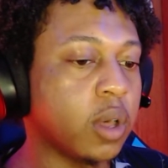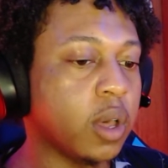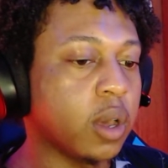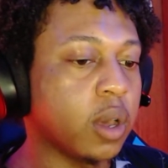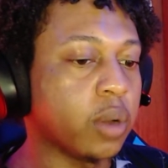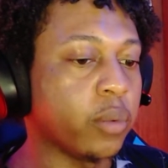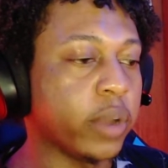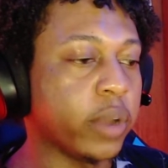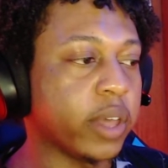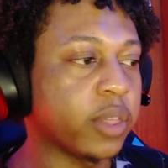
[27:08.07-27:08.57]

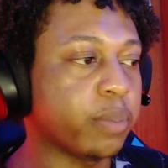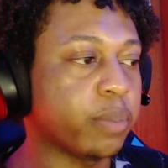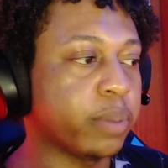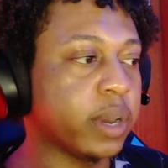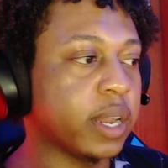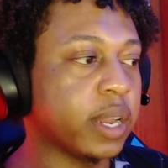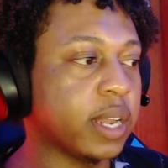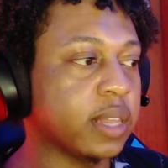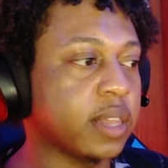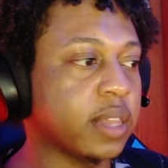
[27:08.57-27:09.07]
with
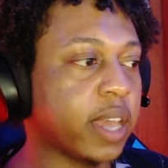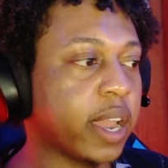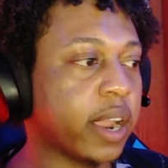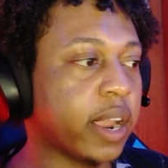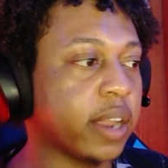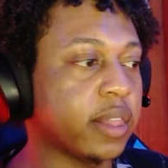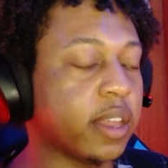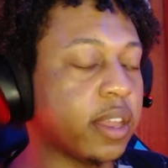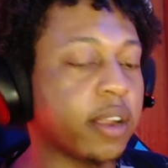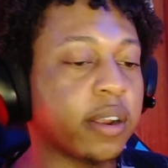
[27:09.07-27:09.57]
putting
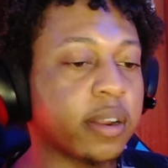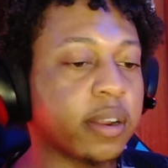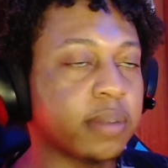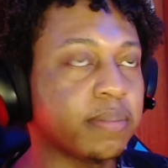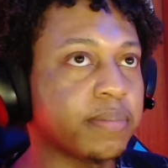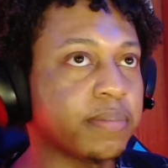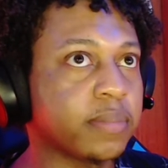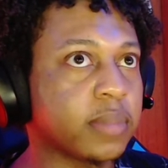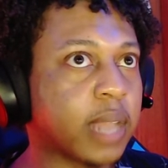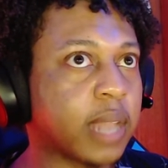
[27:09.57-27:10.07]
their
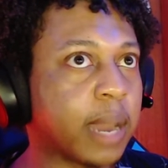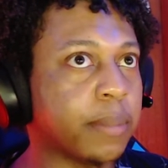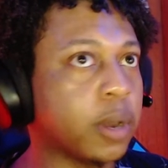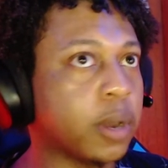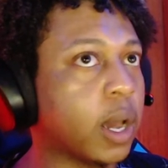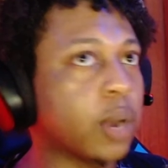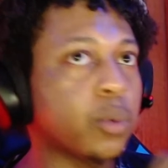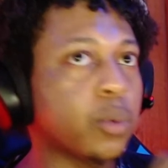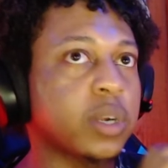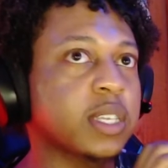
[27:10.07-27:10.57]
I
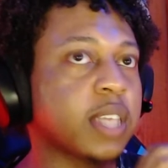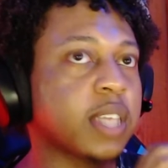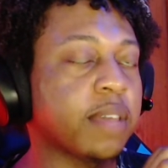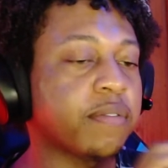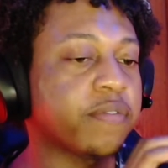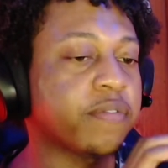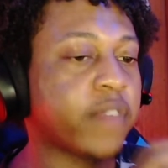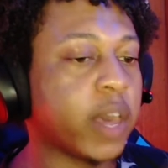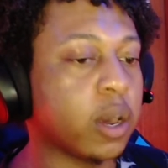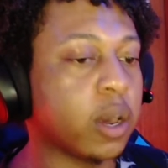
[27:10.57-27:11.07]
don't want to say
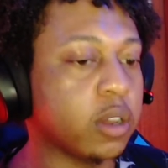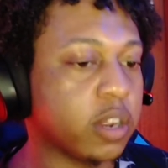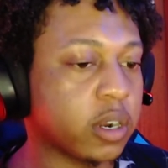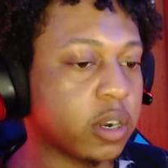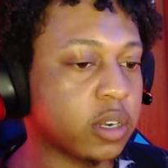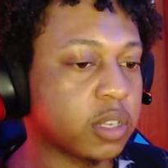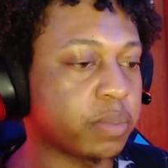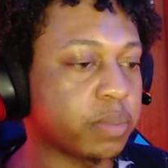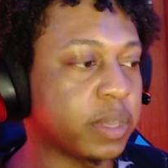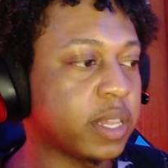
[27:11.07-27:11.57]

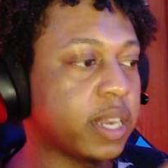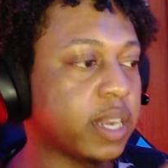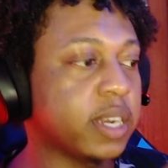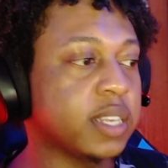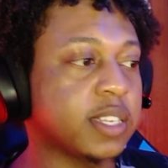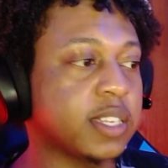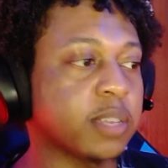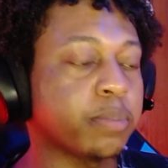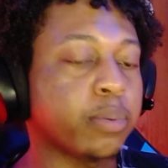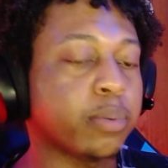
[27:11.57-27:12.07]
failures, but their
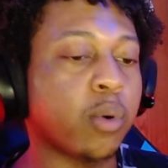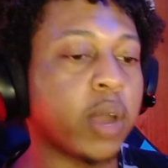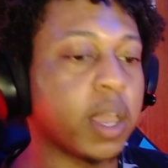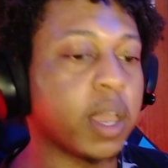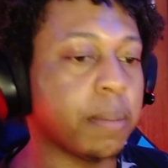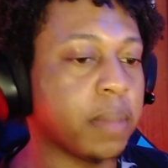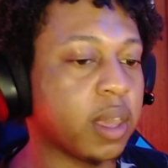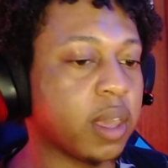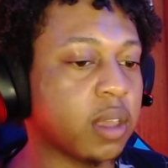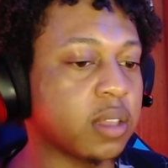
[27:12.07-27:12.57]

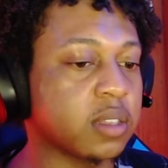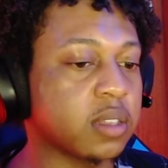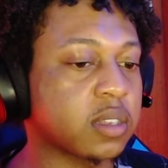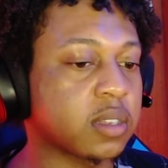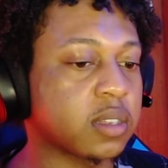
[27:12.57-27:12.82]
disappointments